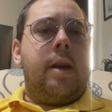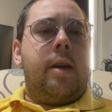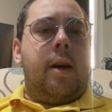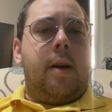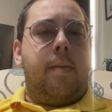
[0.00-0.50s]

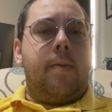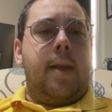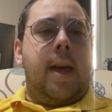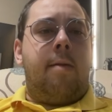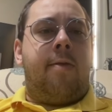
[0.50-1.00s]

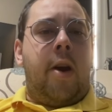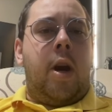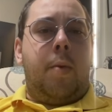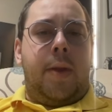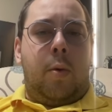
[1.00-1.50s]
A
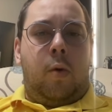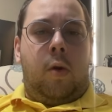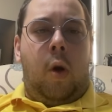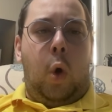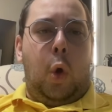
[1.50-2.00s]
variable that will
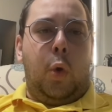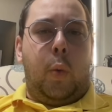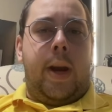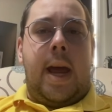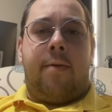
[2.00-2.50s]
hold
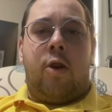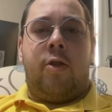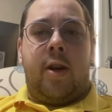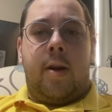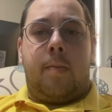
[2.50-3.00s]
whatever
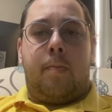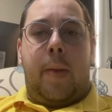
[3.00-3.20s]
the